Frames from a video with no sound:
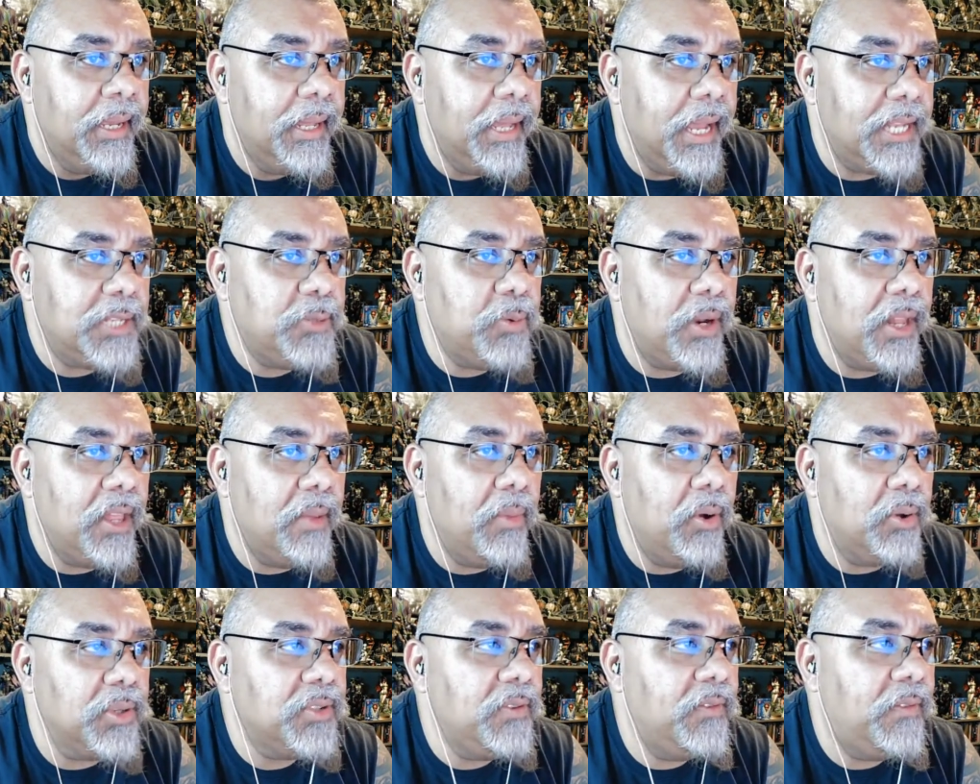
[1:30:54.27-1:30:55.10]
That's one of the
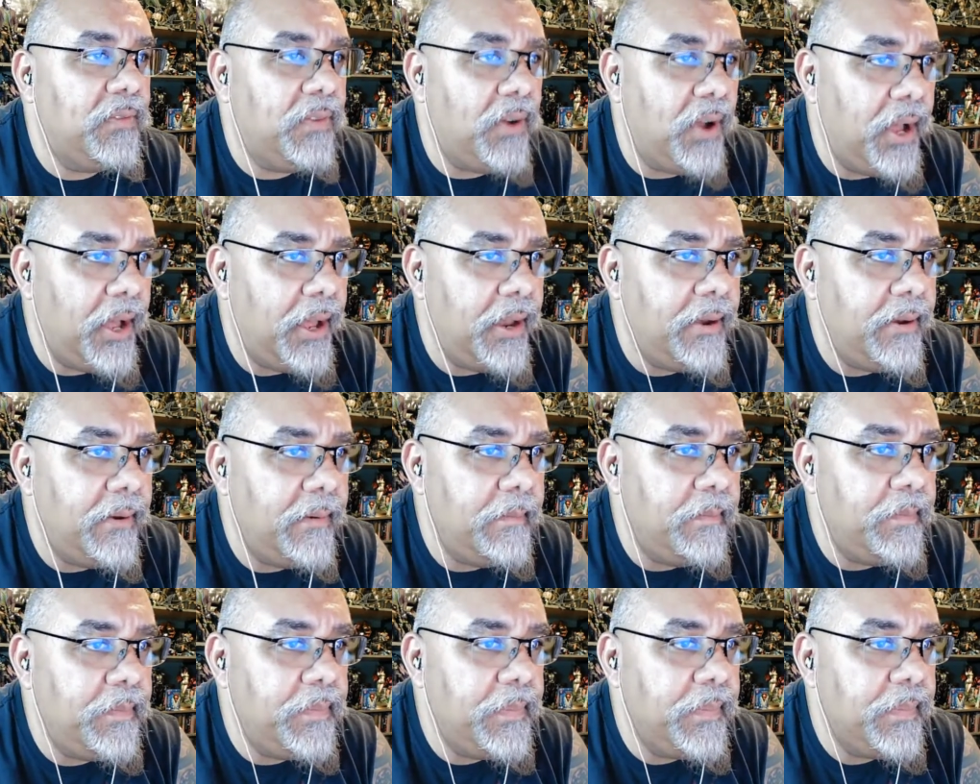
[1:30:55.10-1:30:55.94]
most
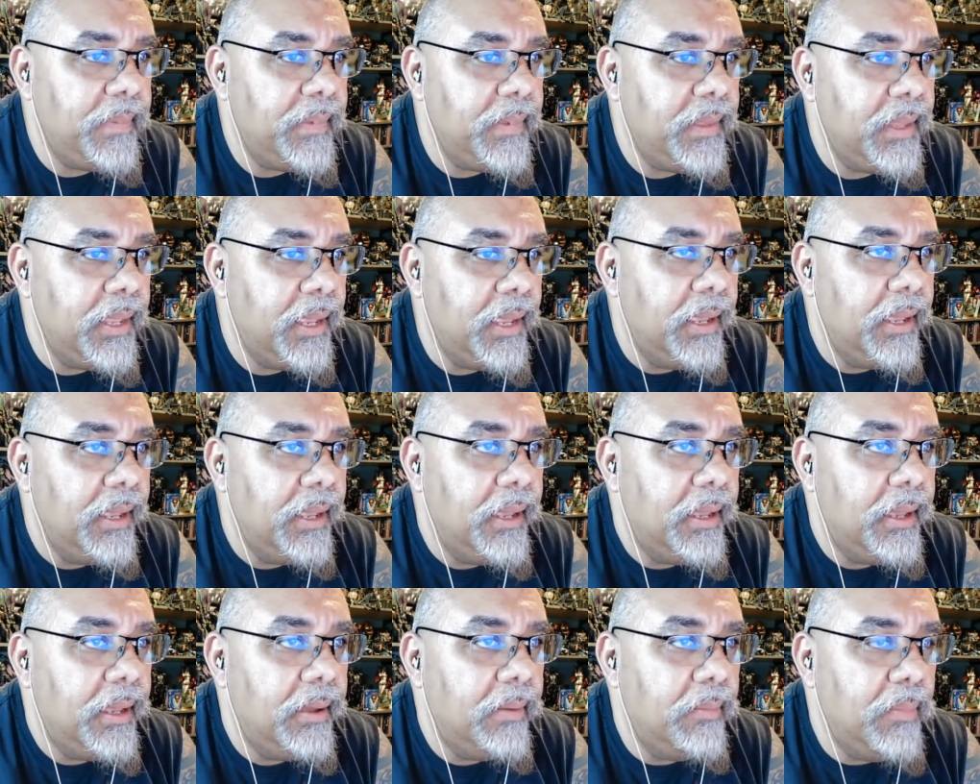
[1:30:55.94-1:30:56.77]
fun
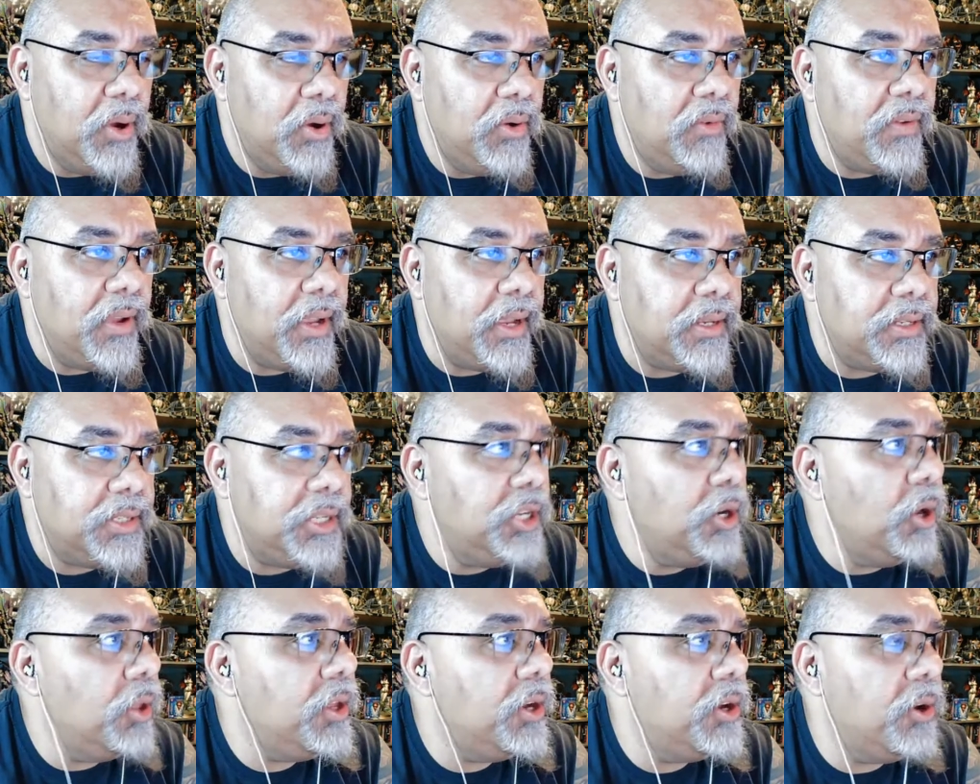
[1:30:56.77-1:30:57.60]
movies.
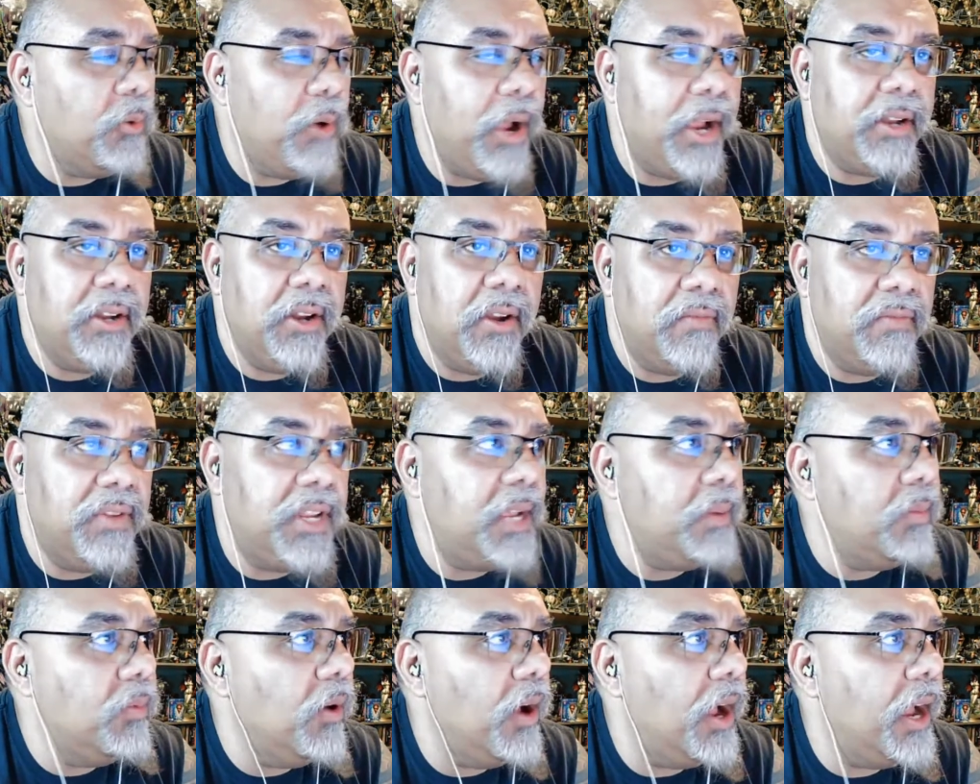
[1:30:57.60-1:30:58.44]
You know, the director of
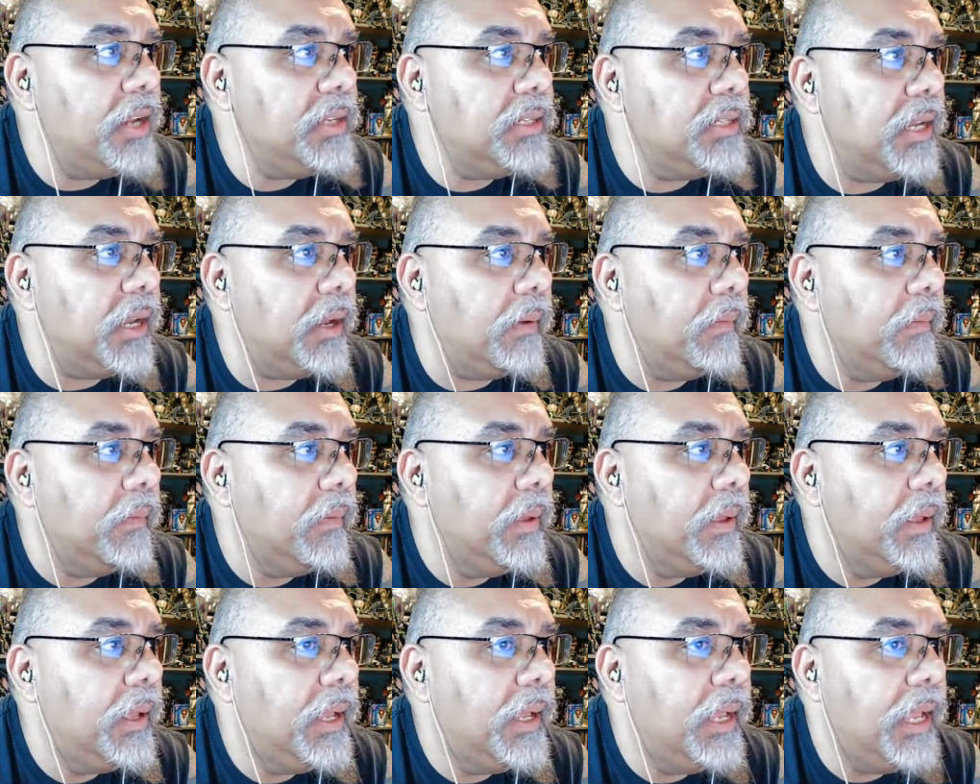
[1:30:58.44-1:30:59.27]
Deep Rising,
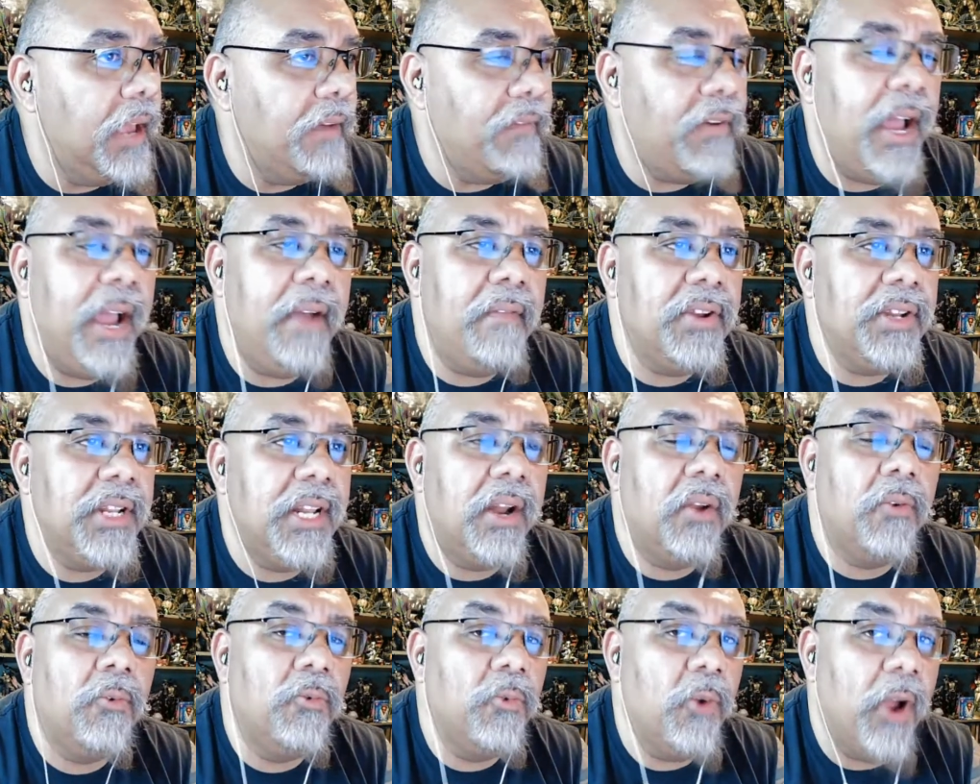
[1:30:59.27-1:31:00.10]
if I ever
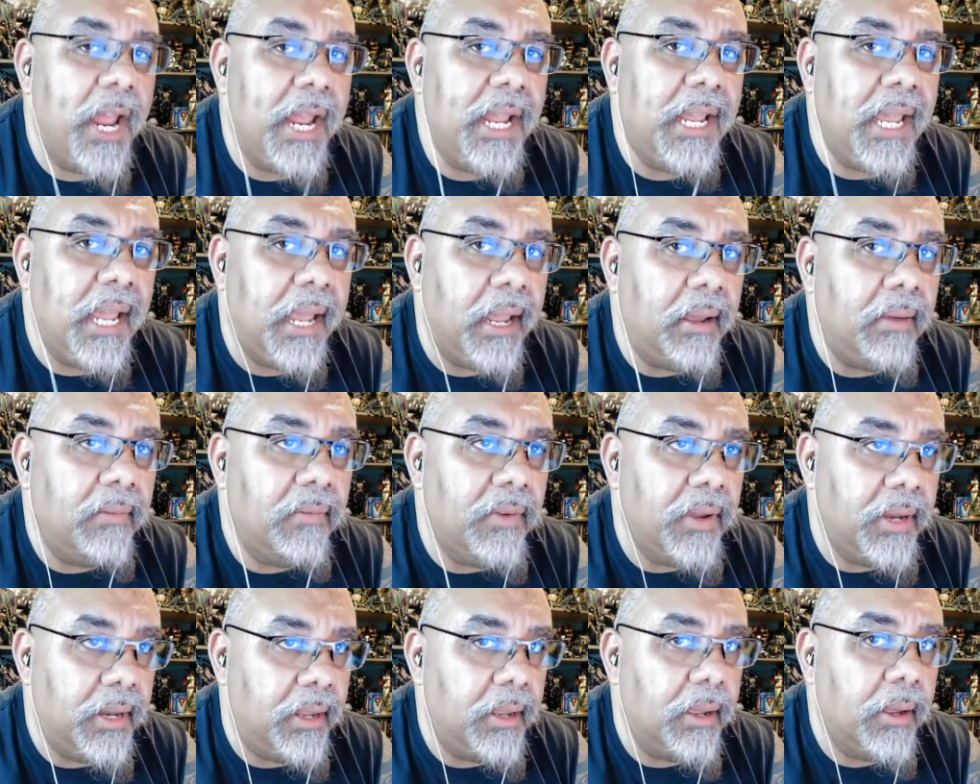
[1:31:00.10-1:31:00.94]
did a ranking
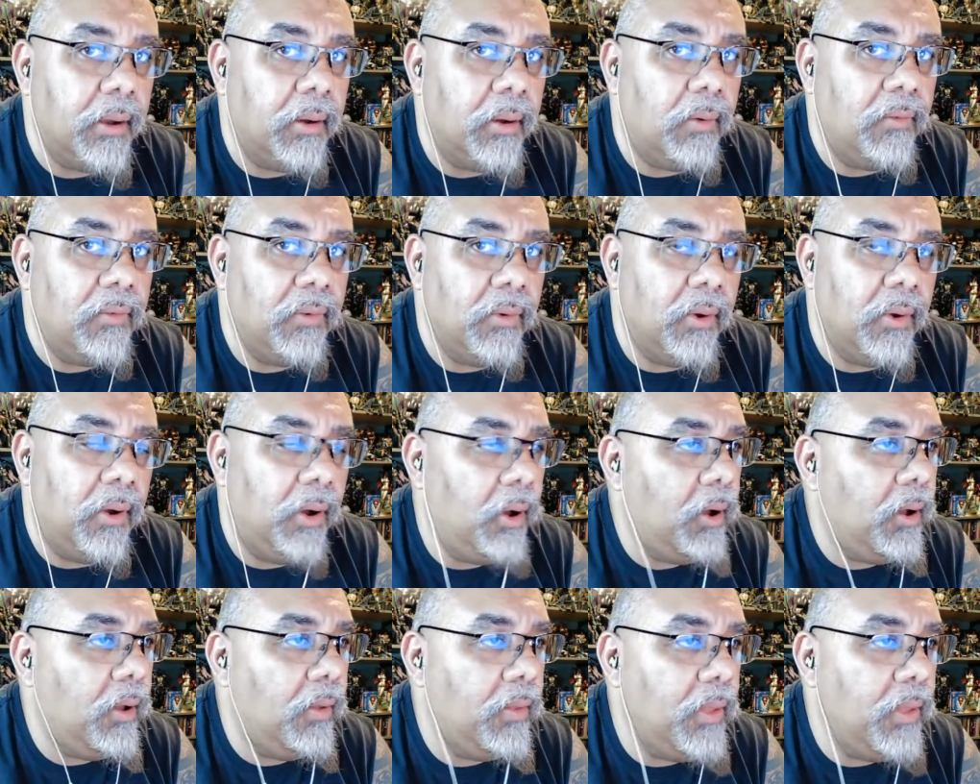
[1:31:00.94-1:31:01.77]
video for all